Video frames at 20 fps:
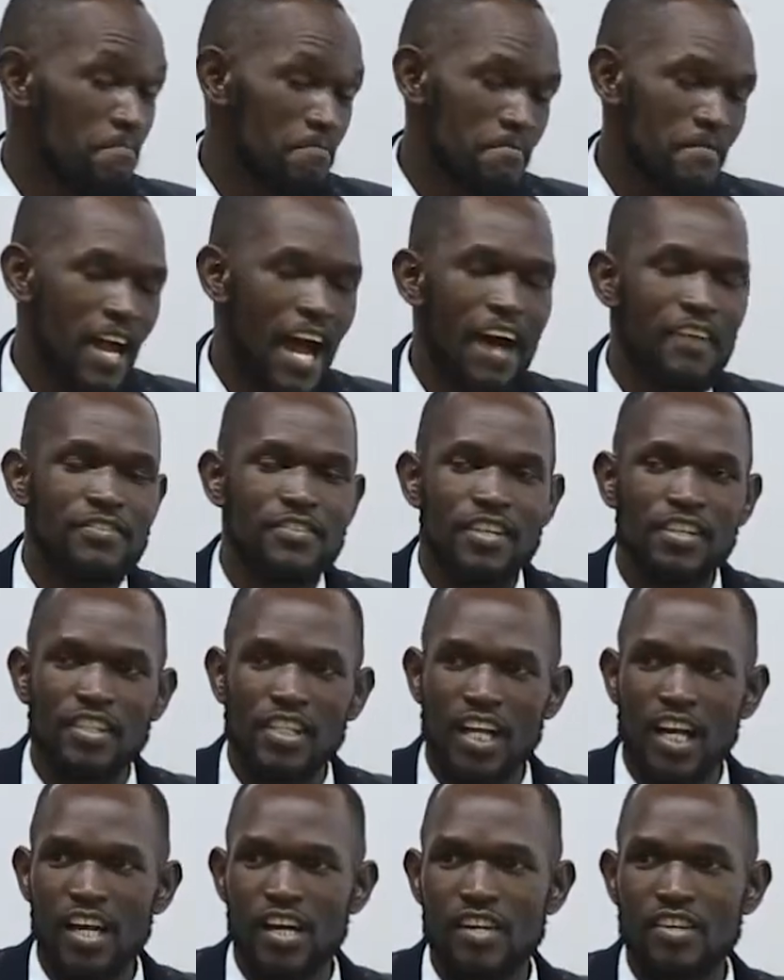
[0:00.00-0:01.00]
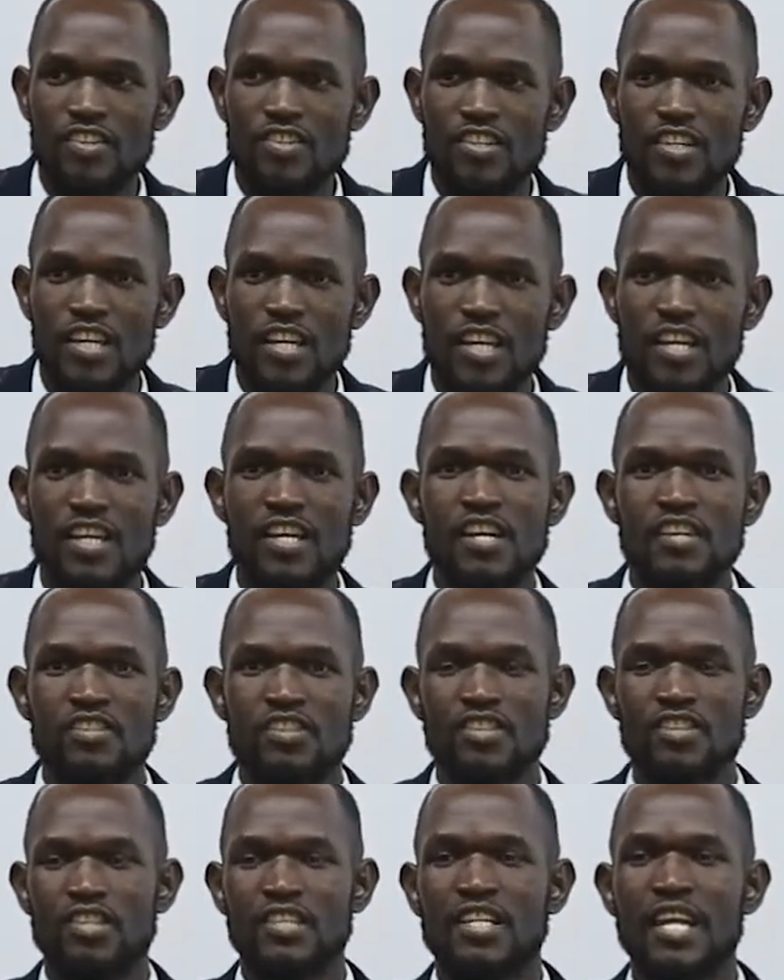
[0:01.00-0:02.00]
And after learn, she
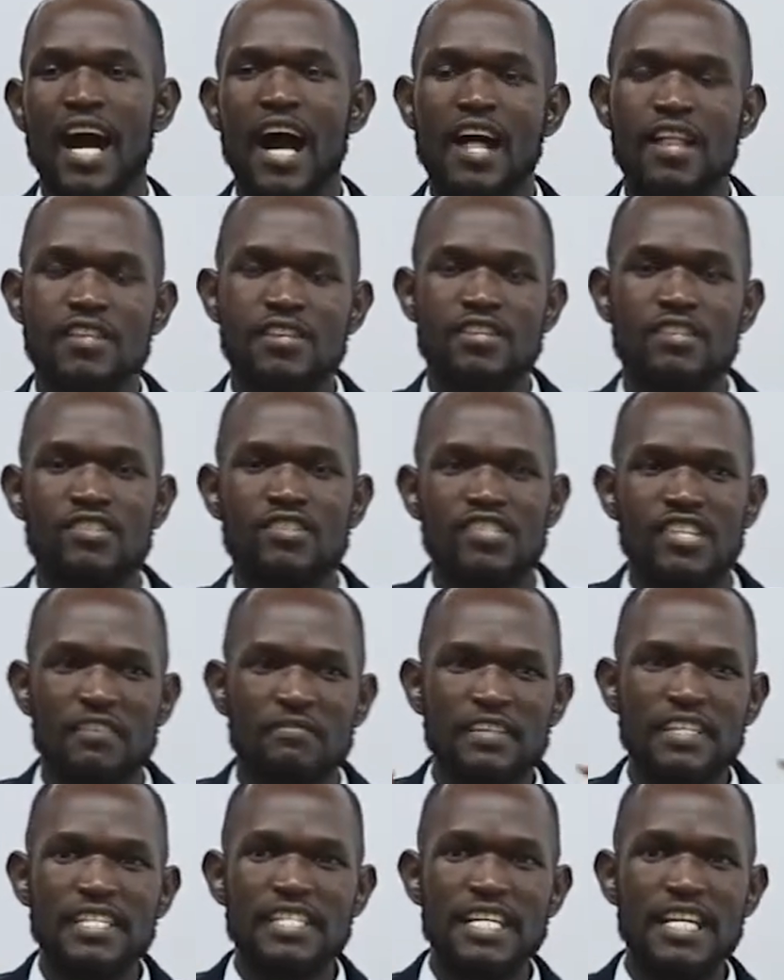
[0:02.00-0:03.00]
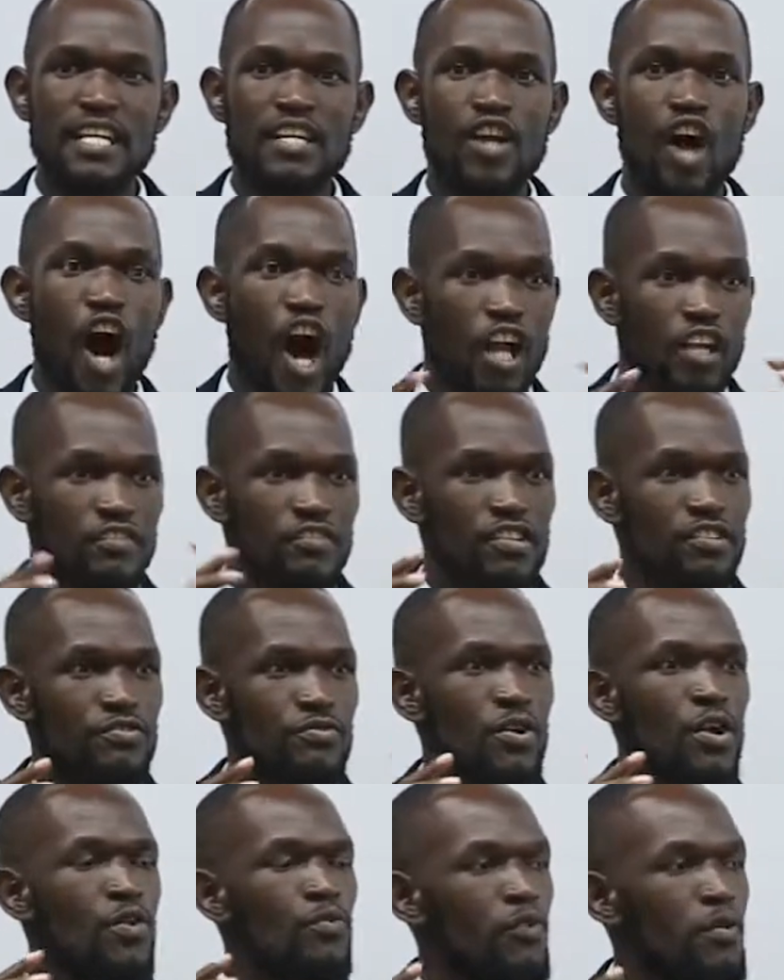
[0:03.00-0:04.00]
just gathered 17. All of
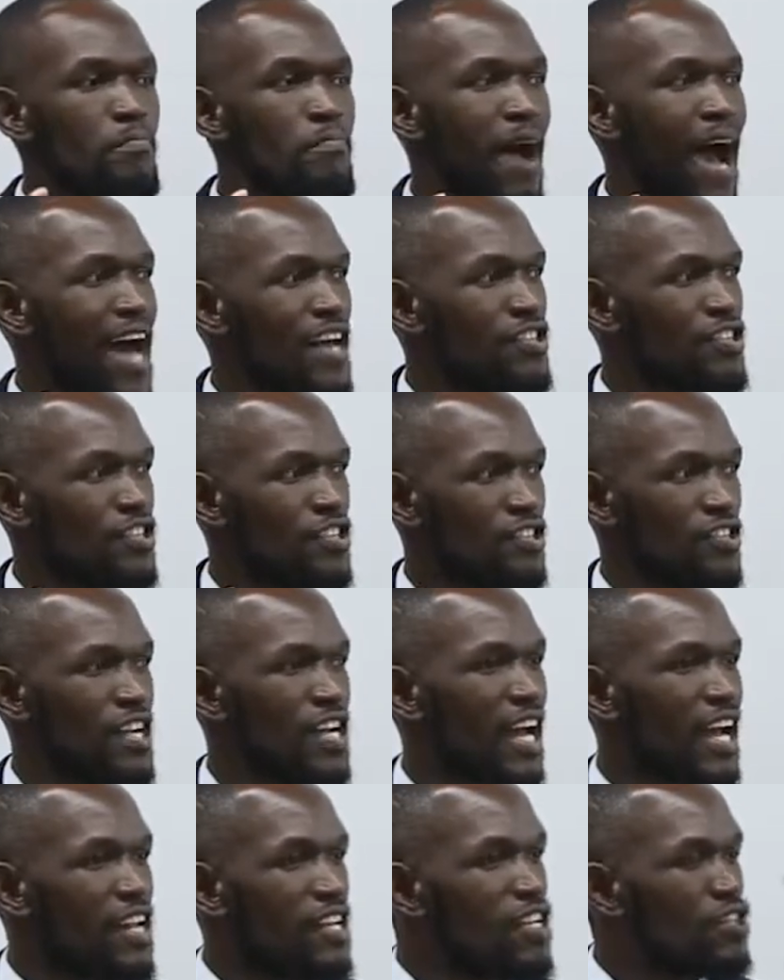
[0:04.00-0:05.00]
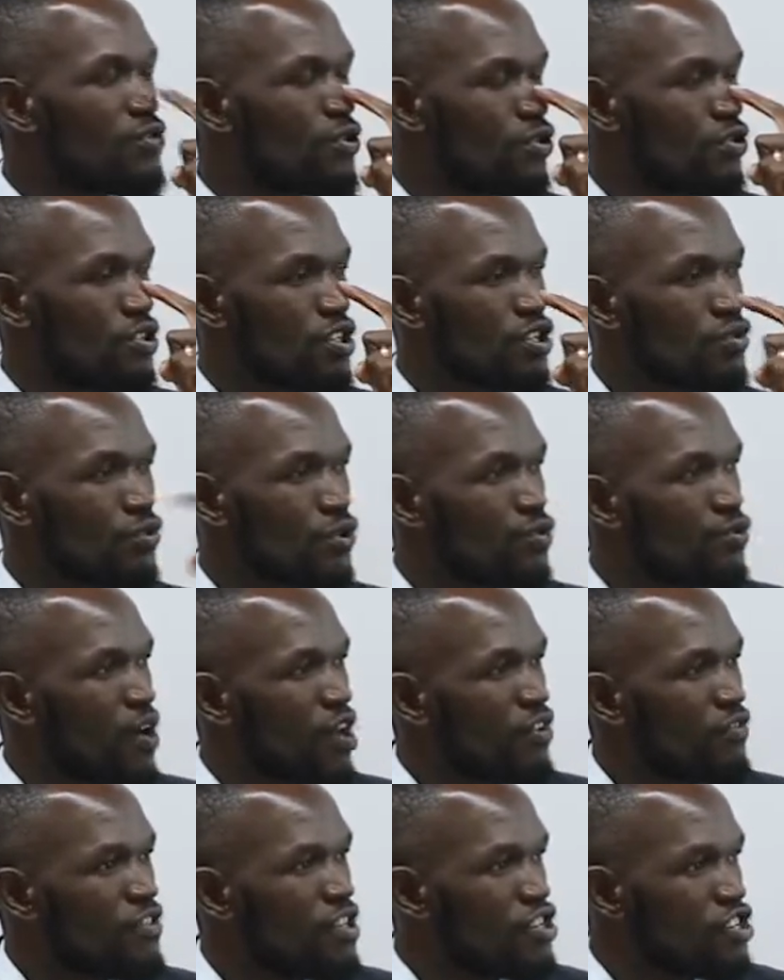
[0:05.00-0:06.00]
these were pastors, and this was, this was
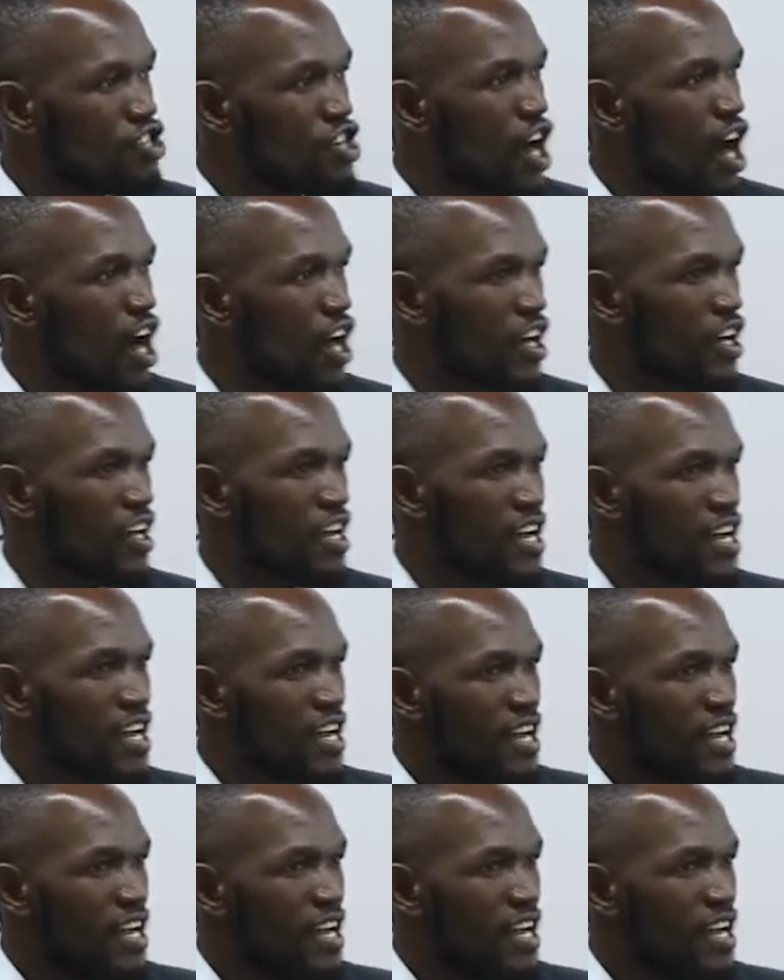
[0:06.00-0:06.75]
one of the shock.